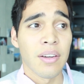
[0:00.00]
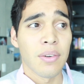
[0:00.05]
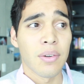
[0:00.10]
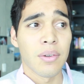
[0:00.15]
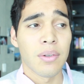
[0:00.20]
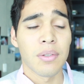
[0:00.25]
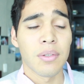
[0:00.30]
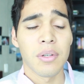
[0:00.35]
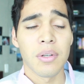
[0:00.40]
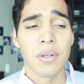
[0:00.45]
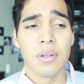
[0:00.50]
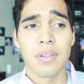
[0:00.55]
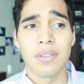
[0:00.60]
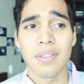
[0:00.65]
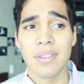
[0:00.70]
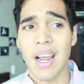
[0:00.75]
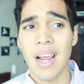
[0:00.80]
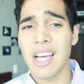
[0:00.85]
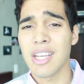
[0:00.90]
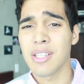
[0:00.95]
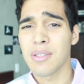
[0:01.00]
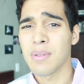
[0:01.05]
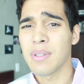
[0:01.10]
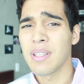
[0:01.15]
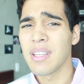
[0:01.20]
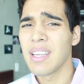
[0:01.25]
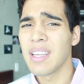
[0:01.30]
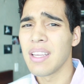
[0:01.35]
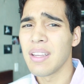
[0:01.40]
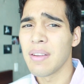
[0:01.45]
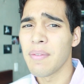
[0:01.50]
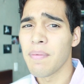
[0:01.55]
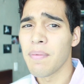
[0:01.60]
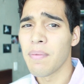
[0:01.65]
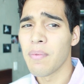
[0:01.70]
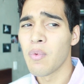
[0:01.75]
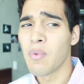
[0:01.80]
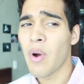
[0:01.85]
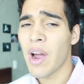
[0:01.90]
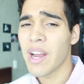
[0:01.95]
or actually
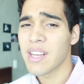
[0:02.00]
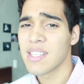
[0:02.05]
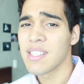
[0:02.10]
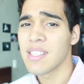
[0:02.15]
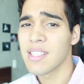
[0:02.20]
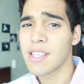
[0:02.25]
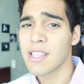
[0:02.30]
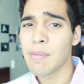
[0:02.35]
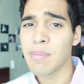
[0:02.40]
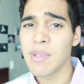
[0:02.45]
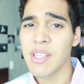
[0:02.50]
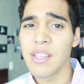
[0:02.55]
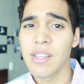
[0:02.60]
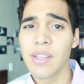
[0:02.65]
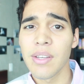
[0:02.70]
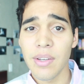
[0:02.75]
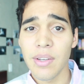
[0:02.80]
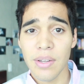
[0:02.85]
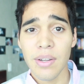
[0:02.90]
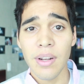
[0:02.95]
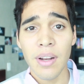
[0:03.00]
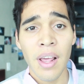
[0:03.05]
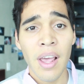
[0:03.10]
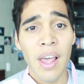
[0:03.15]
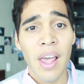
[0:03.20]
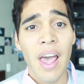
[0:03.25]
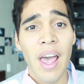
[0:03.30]
writing something good,